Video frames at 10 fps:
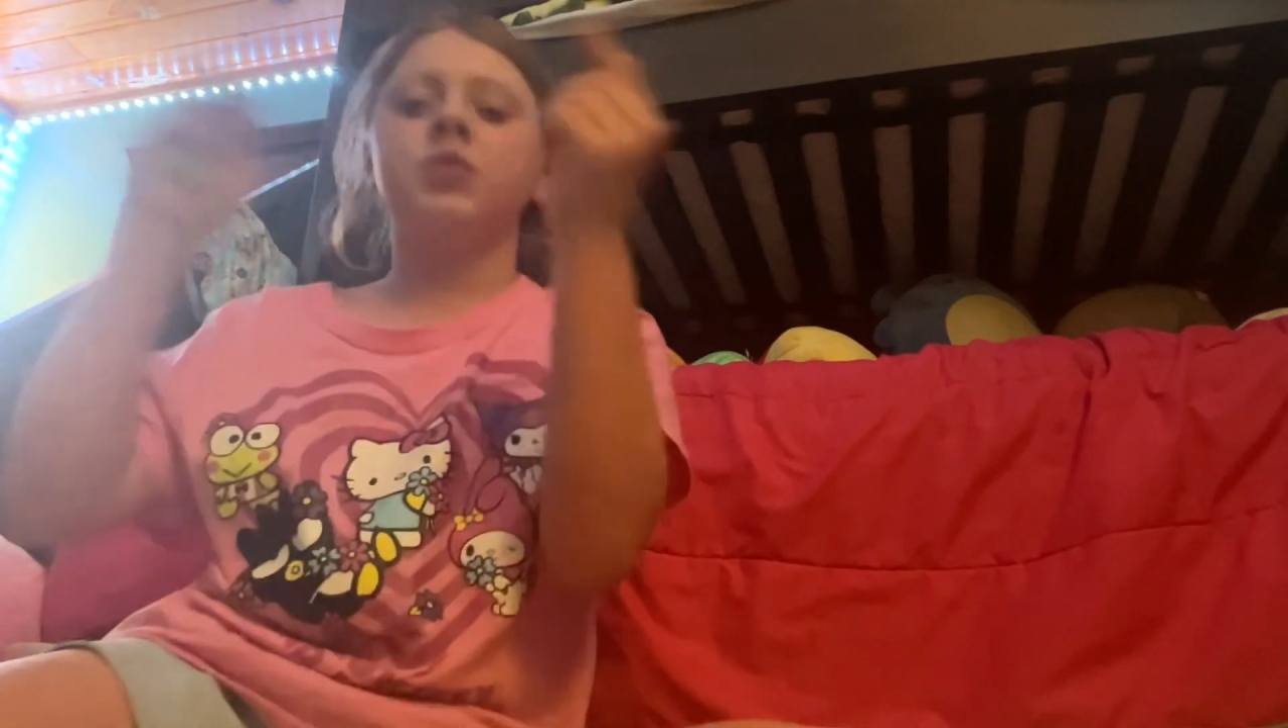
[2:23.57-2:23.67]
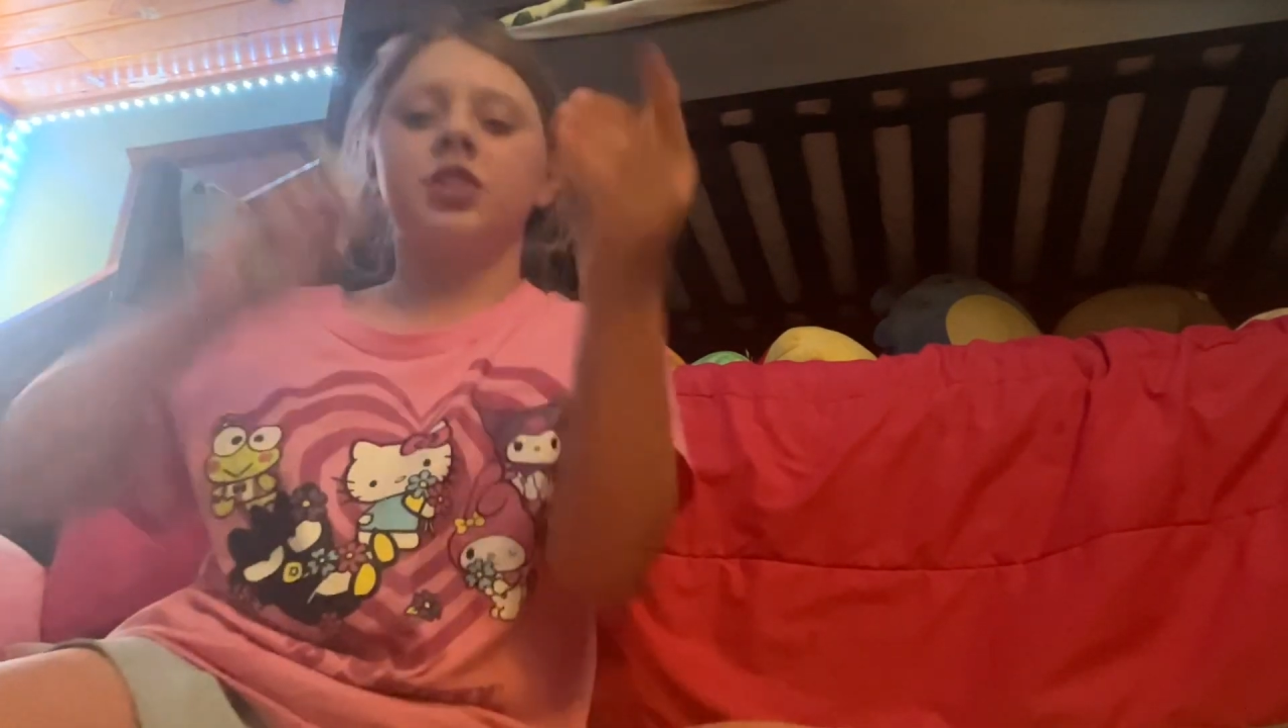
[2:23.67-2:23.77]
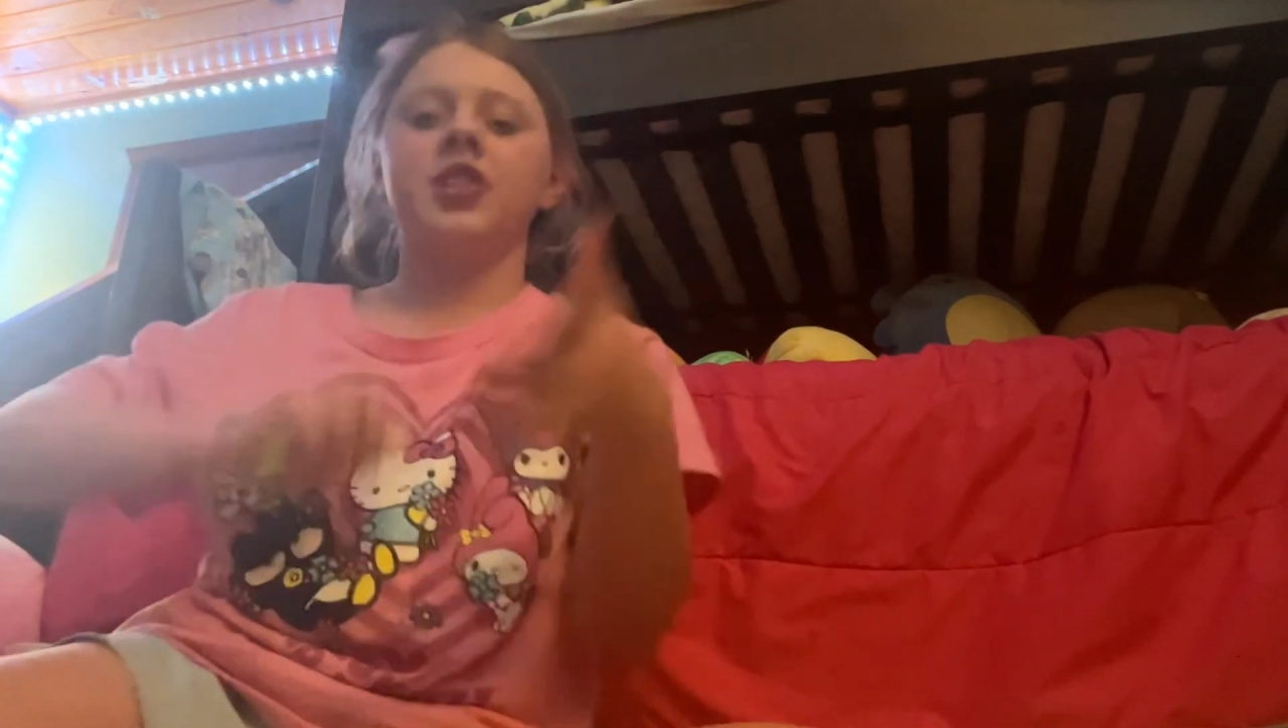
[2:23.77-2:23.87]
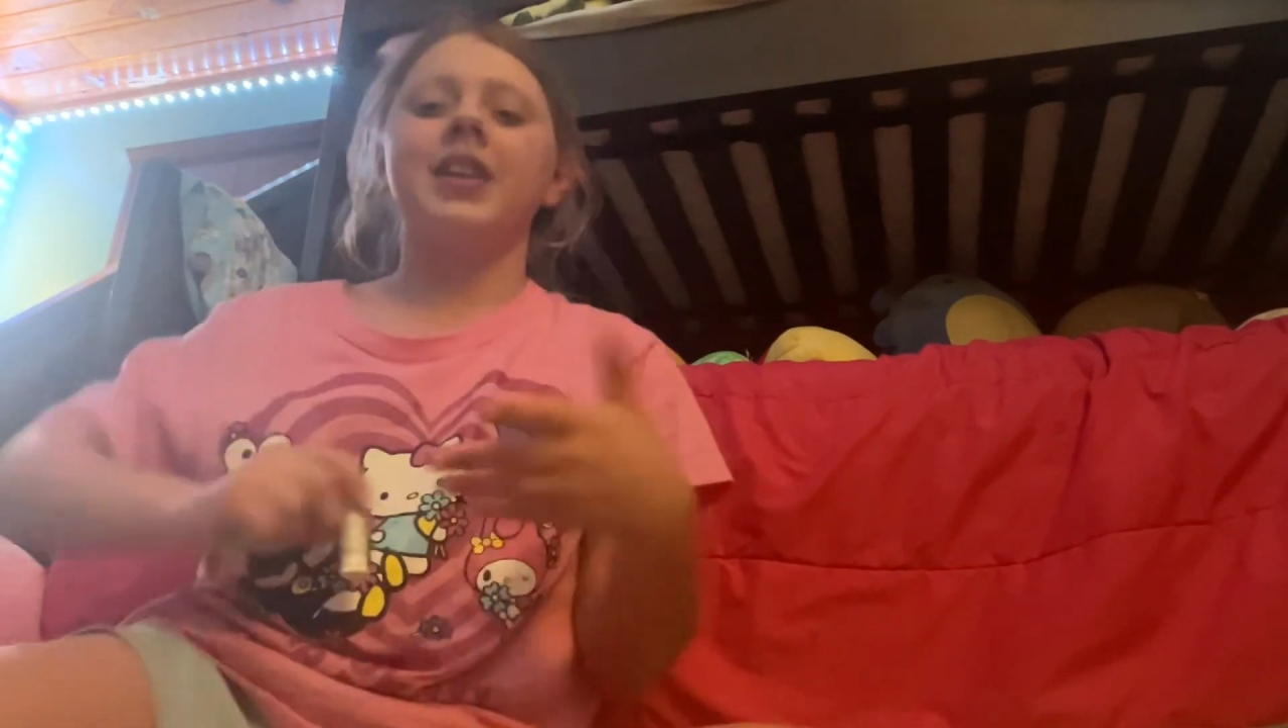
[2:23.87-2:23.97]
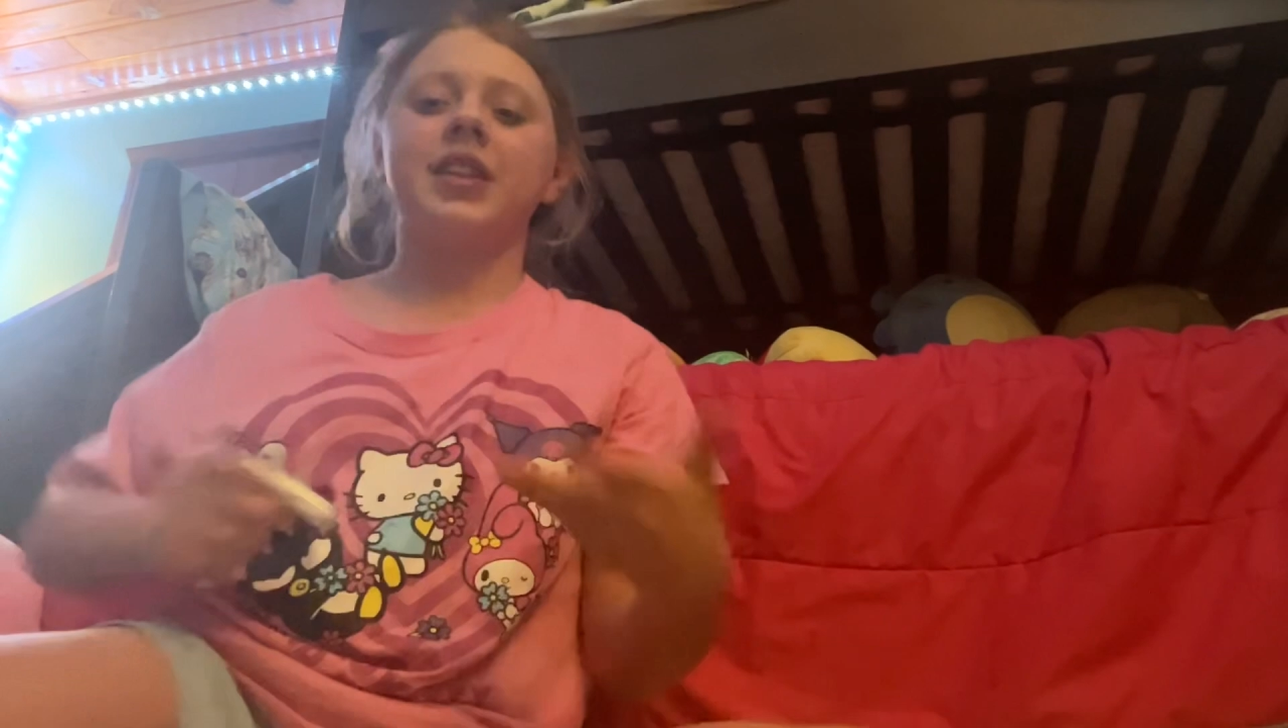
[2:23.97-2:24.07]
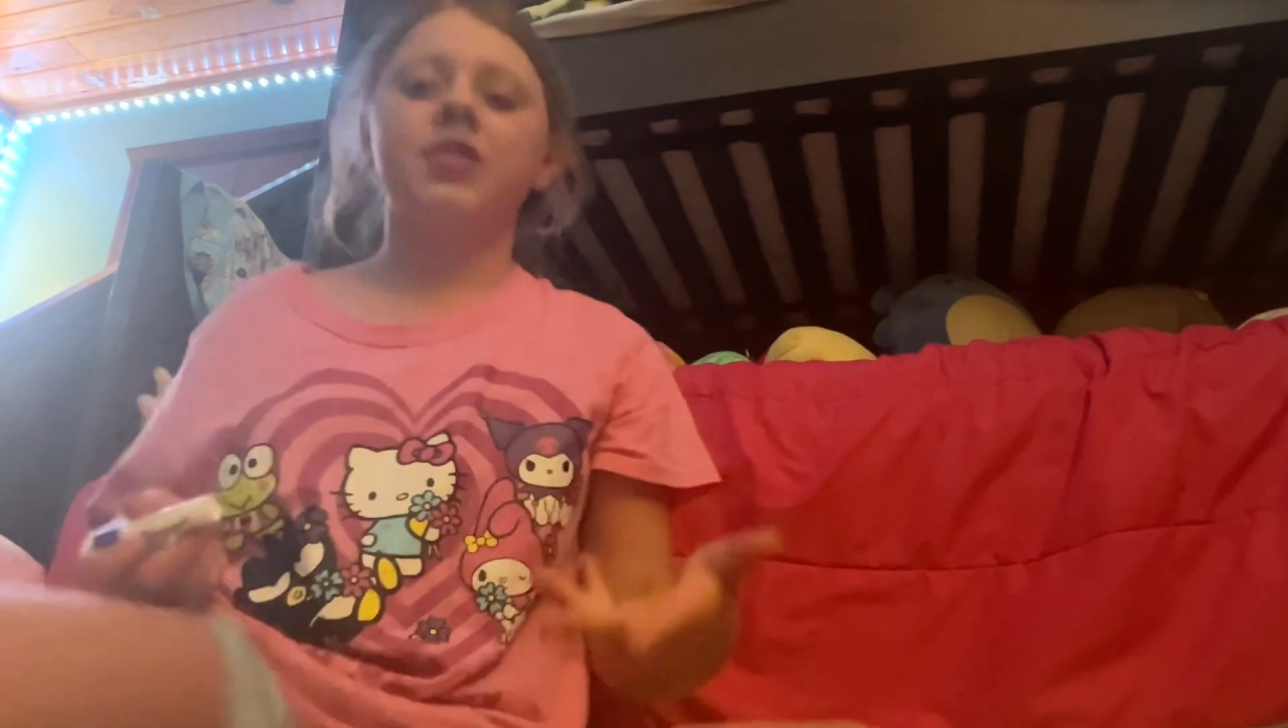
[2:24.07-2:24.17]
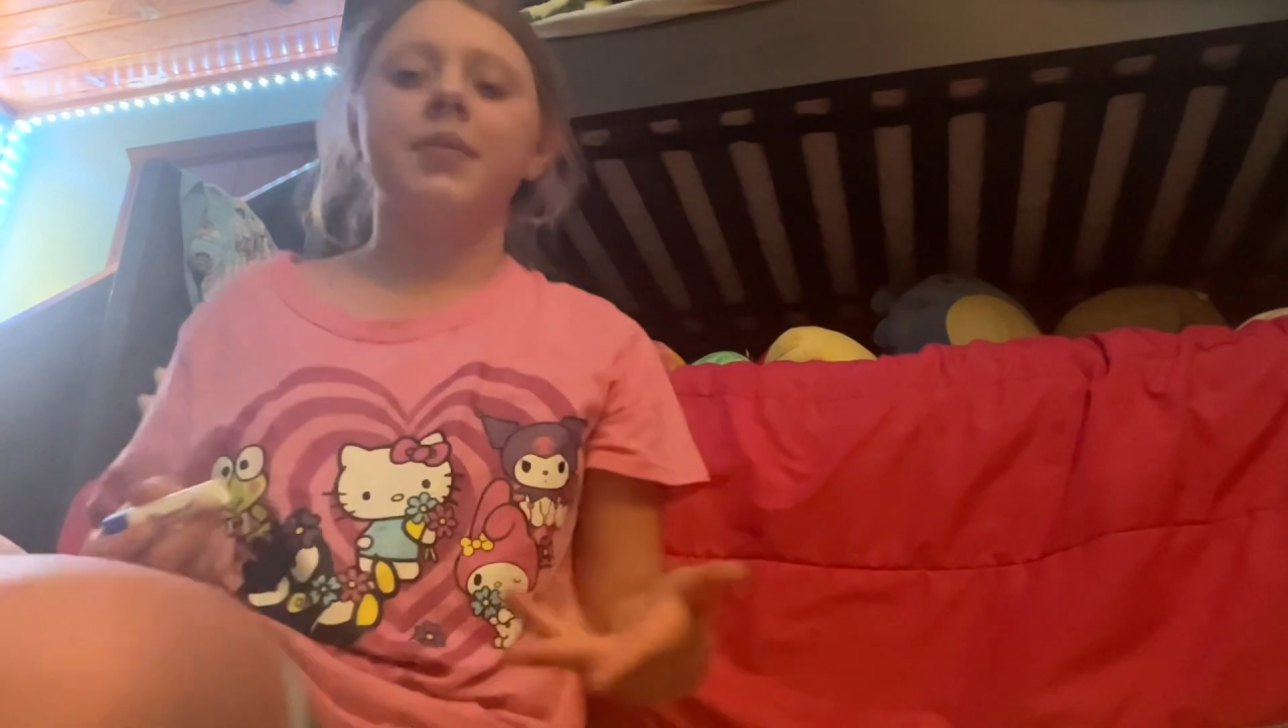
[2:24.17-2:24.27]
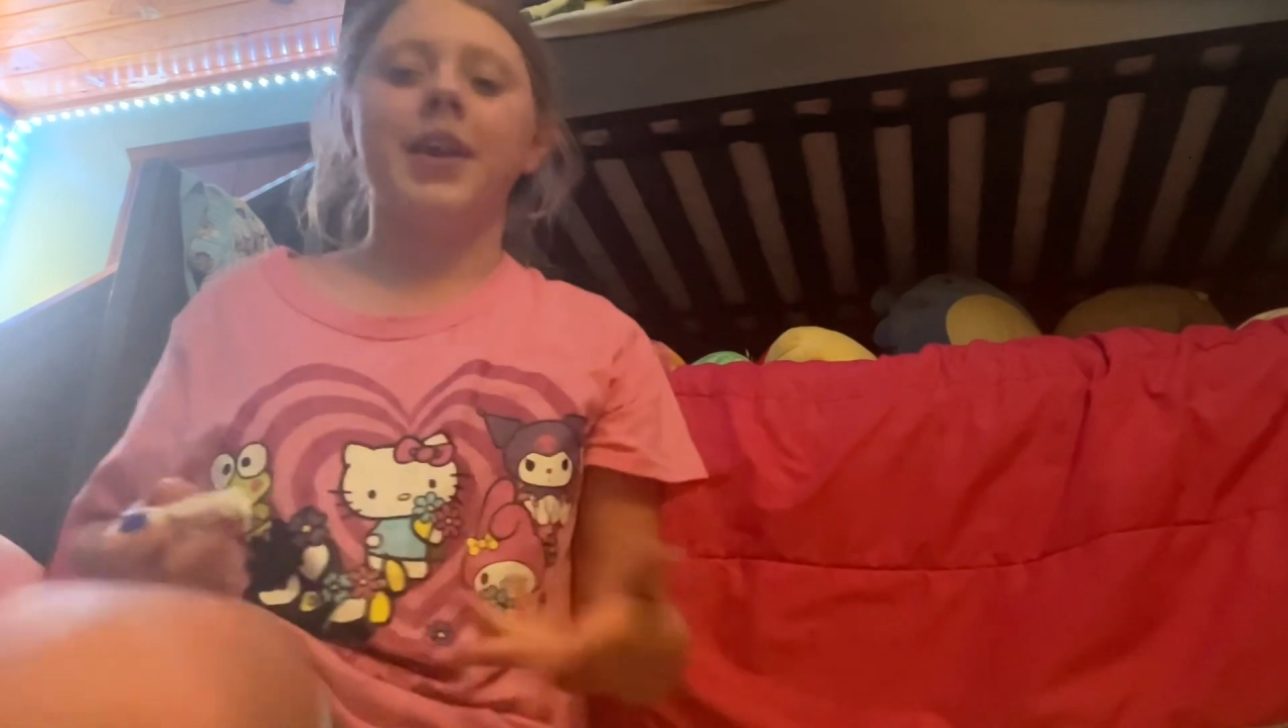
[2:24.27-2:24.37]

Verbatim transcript: which is actually my